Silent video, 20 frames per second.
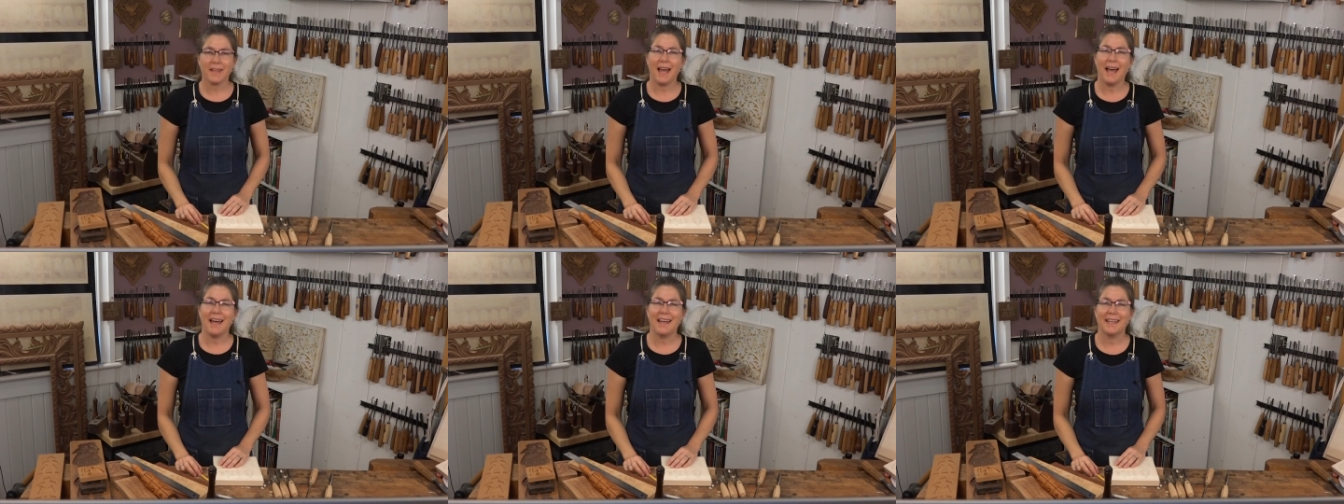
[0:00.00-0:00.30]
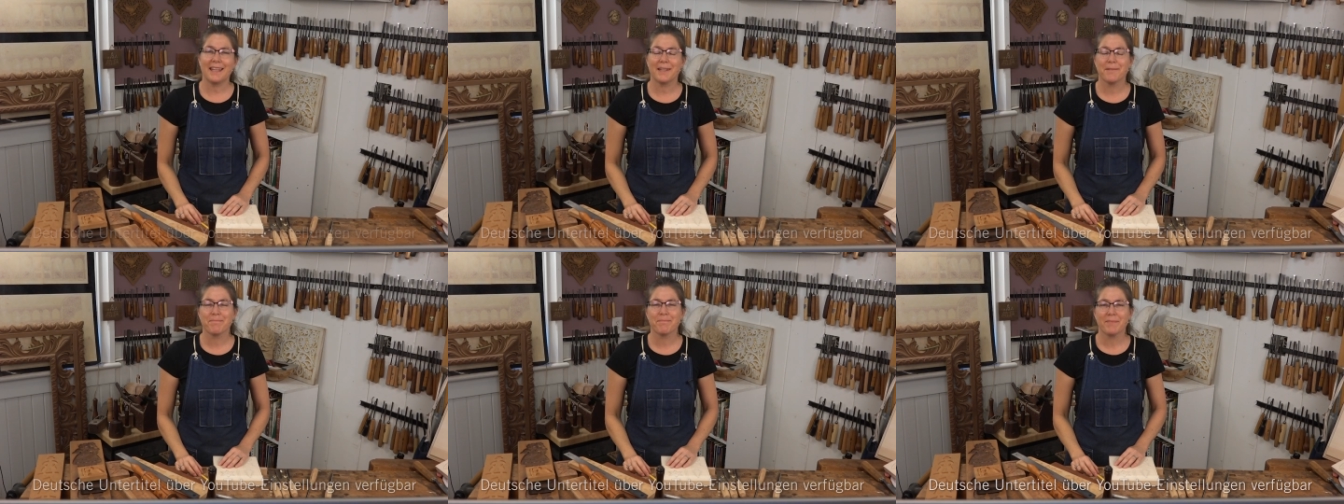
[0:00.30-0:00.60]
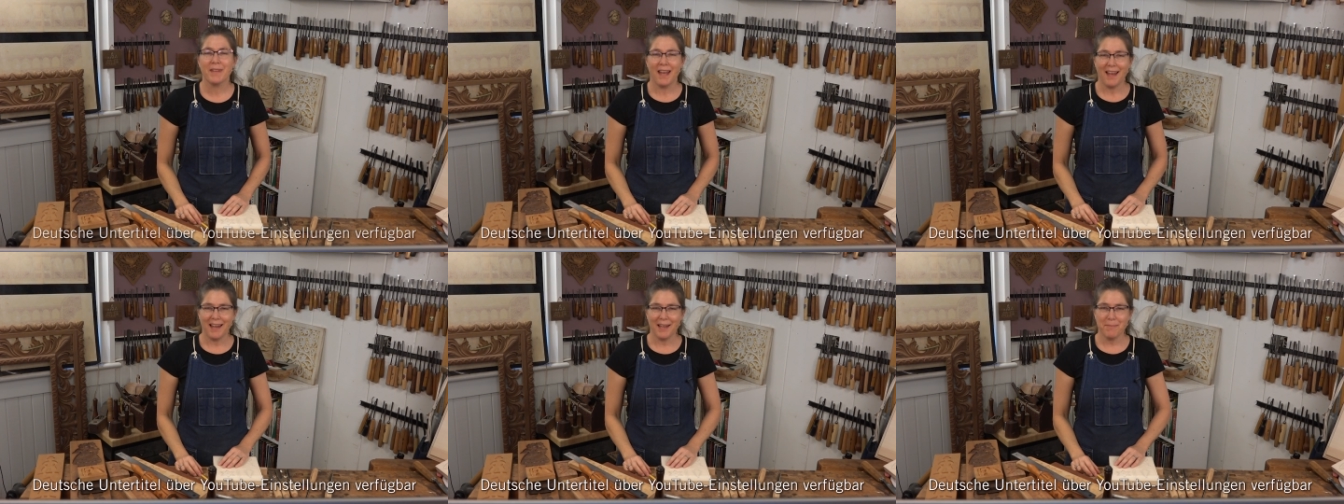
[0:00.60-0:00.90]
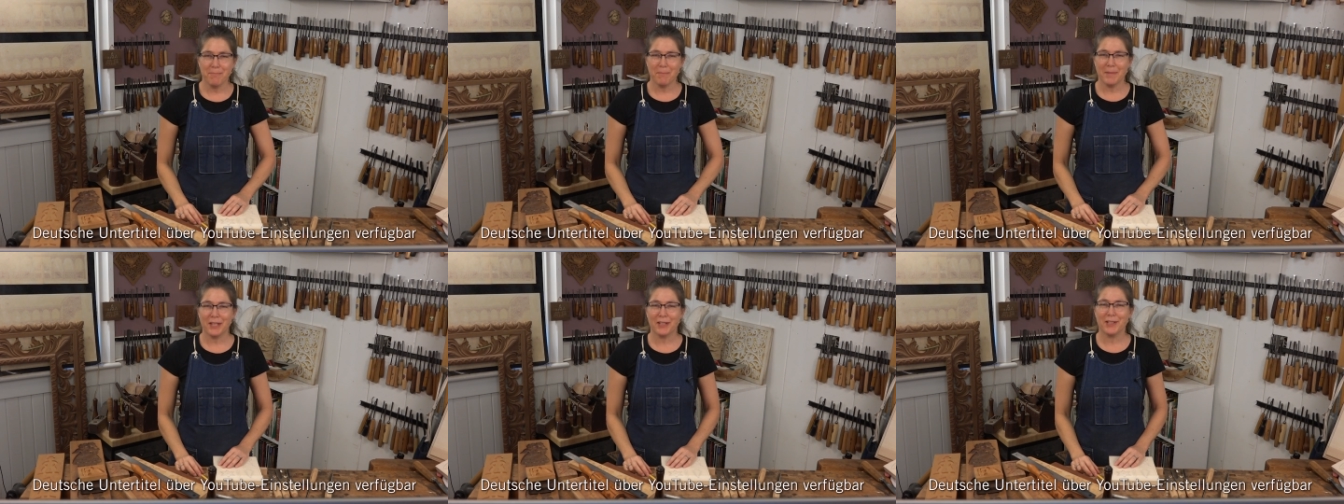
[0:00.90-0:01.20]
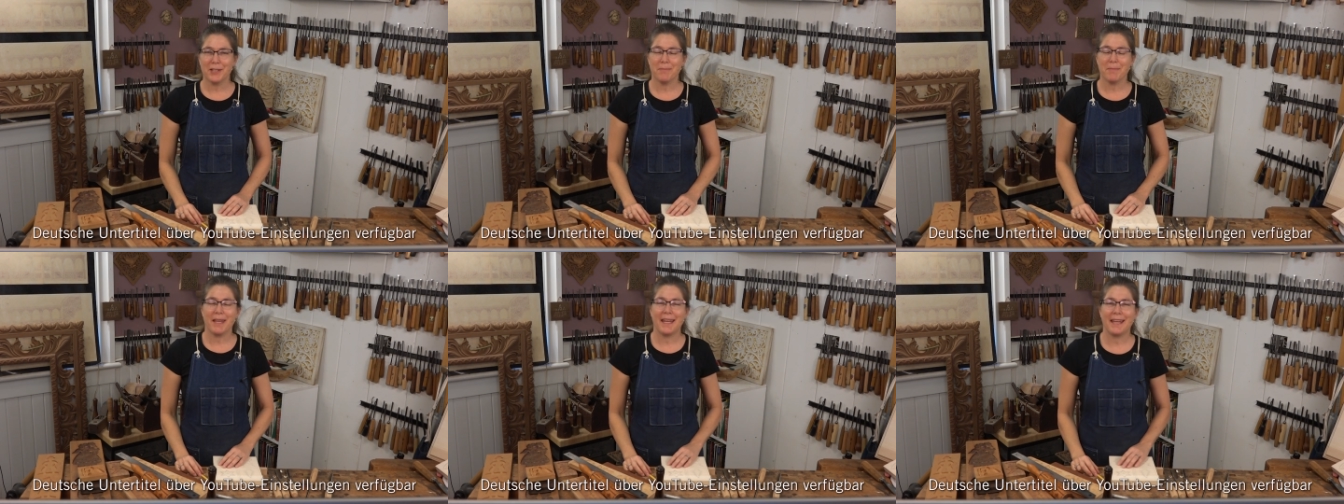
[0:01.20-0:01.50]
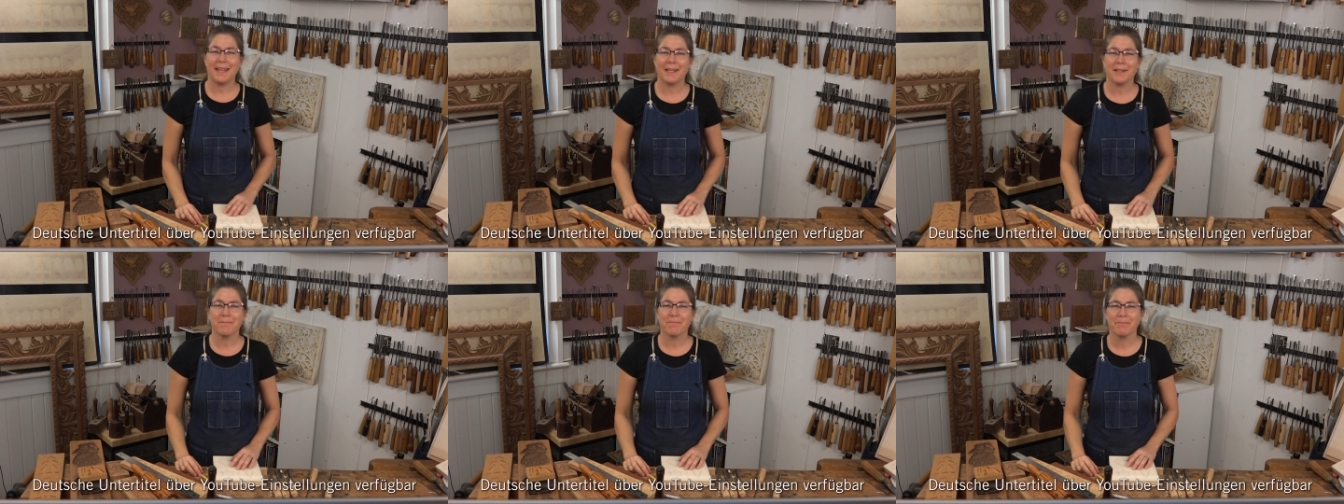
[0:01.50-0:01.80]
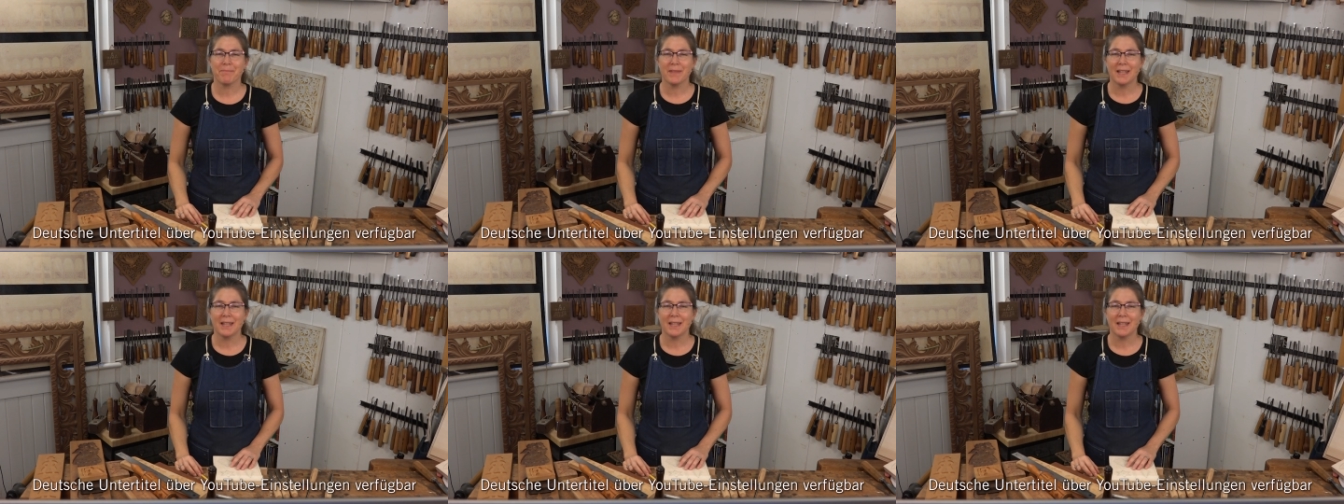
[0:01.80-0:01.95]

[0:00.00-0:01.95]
Hi, I'm Mary May.